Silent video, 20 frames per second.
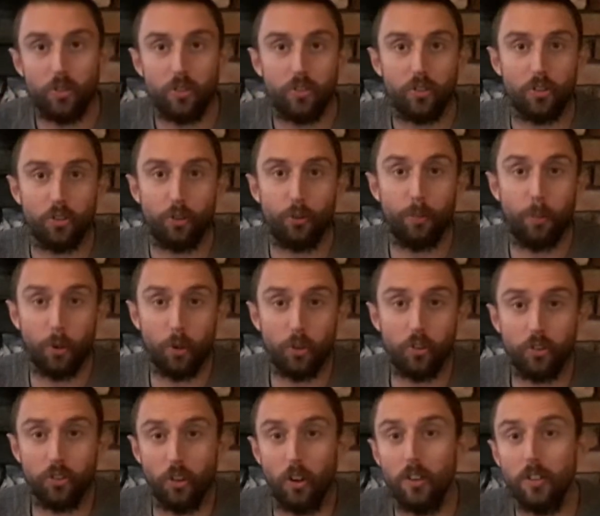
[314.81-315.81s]
sort of
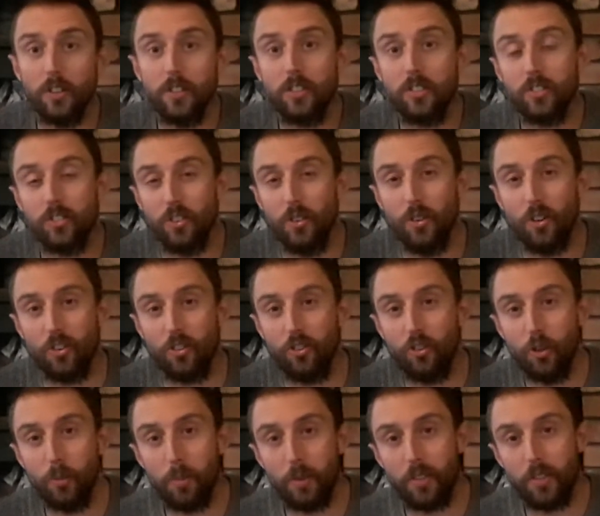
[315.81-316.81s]
sports socks, so not
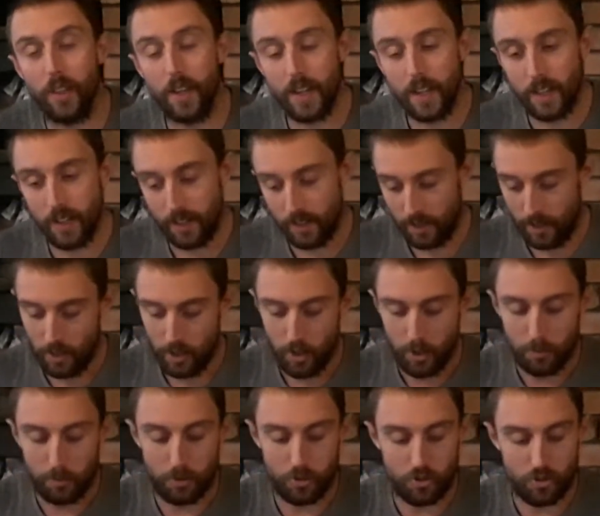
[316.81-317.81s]
super thin,
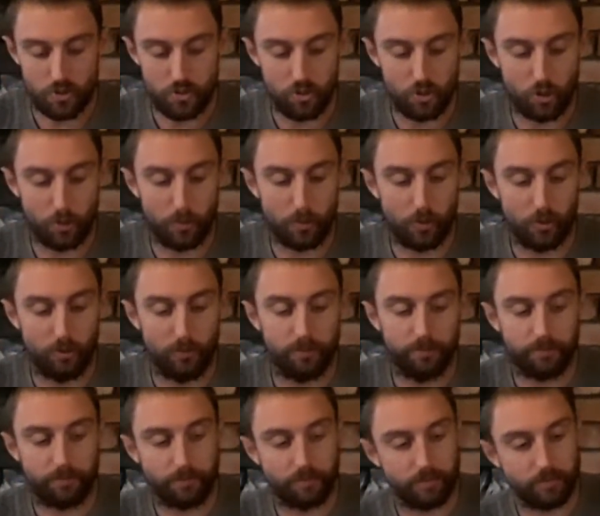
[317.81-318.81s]
but just normal,
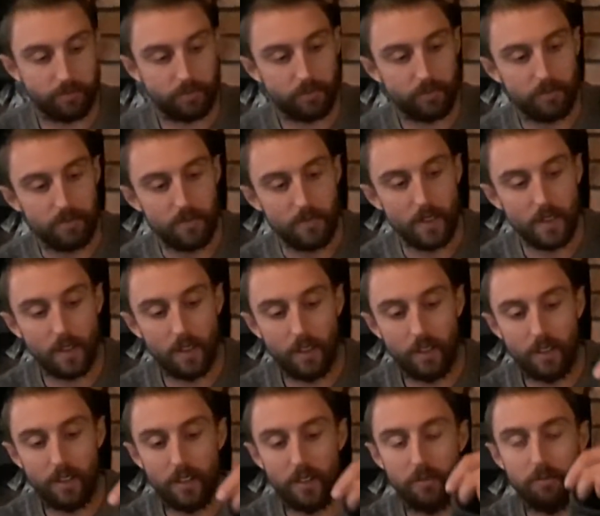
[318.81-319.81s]

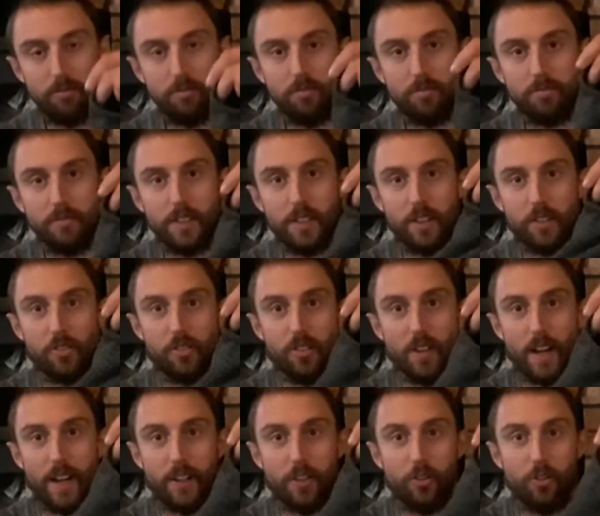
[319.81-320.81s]
you know,
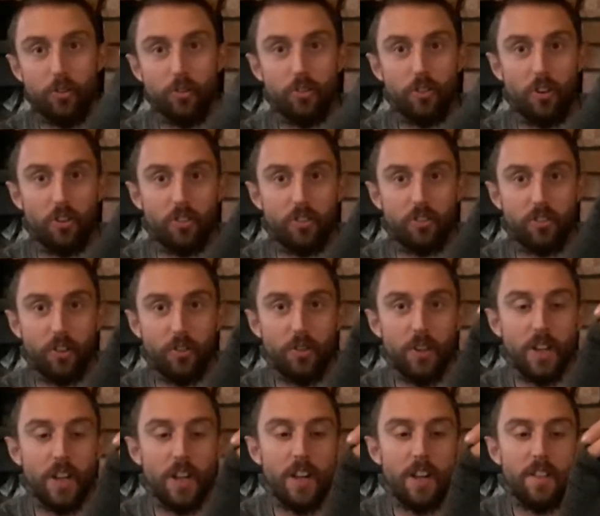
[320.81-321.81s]
ankle socks. So
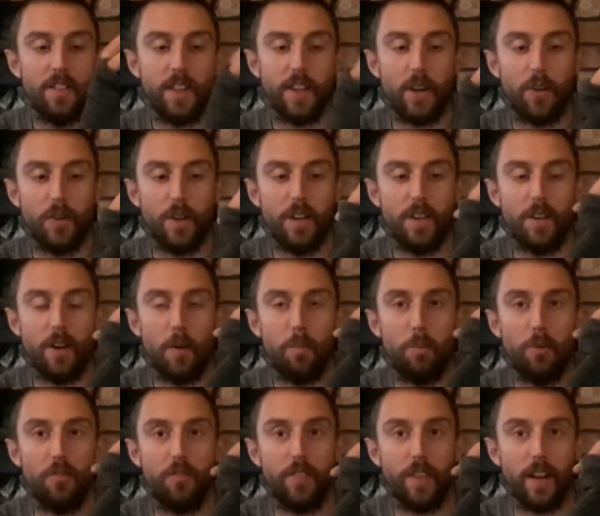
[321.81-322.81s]
they go in
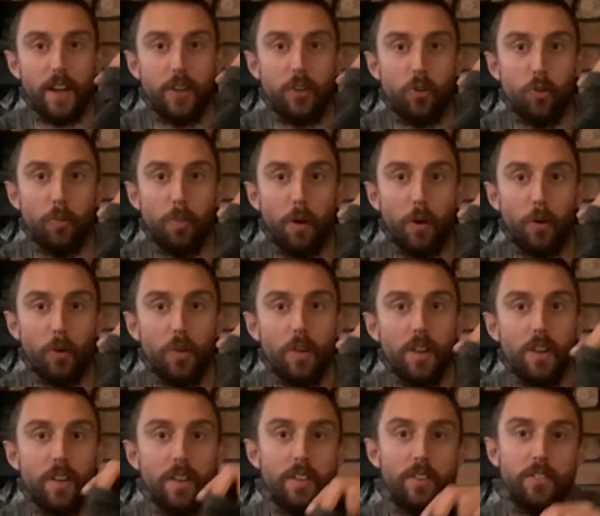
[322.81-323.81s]
above the ankle bone,
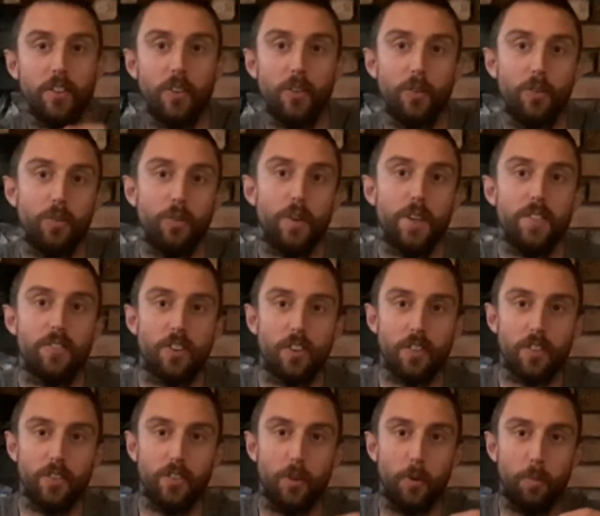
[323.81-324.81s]
so when you've got
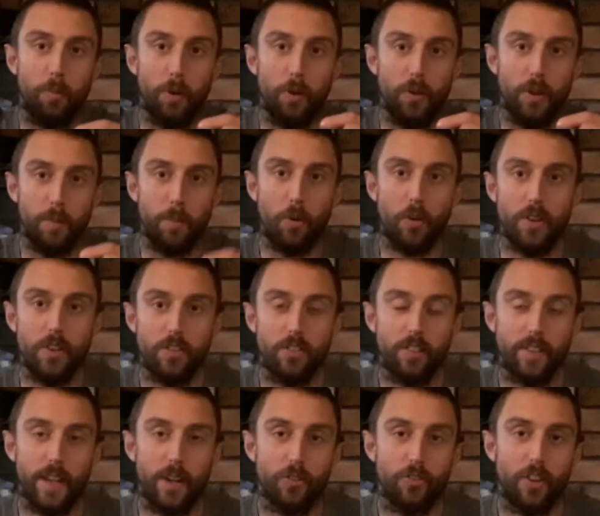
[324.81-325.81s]
those little bony points on
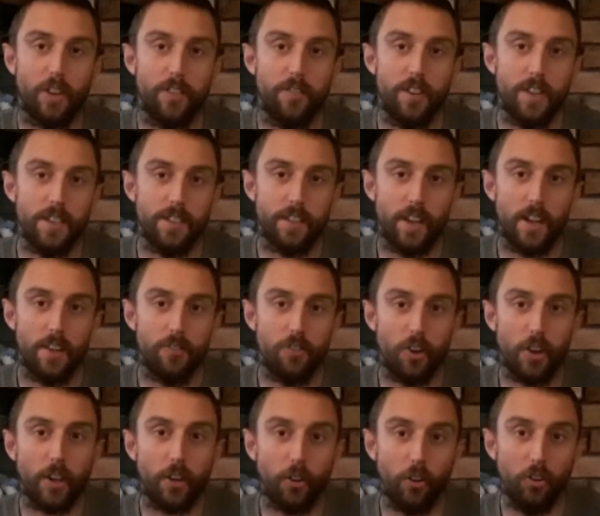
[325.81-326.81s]
the outside and inside of your
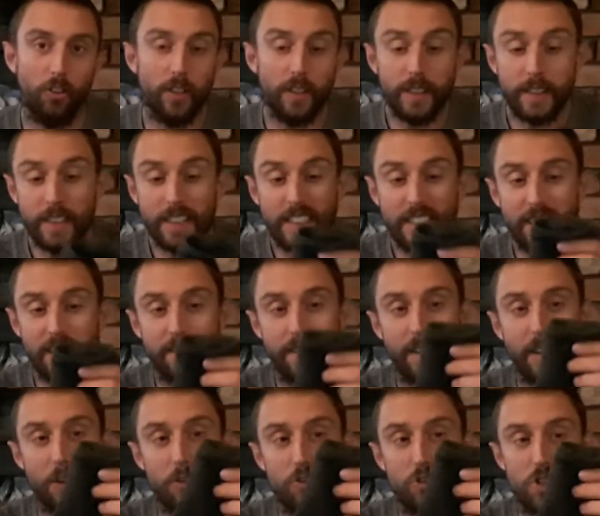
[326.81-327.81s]
ankle, they
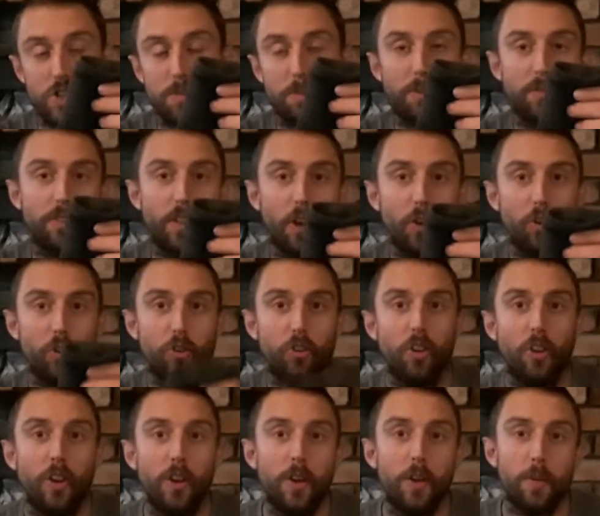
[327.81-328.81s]
go just above those,
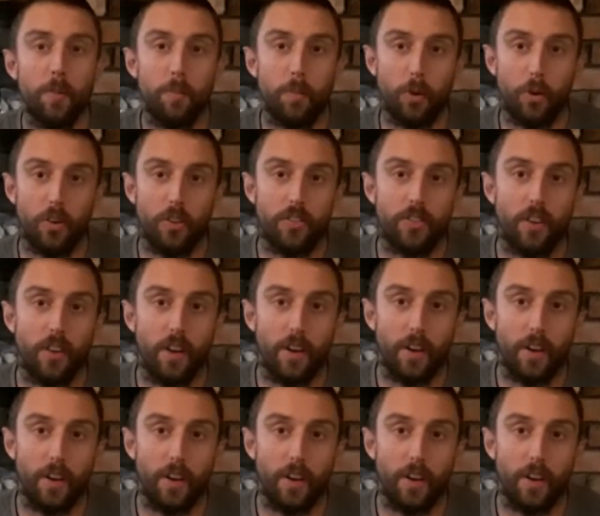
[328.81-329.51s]
but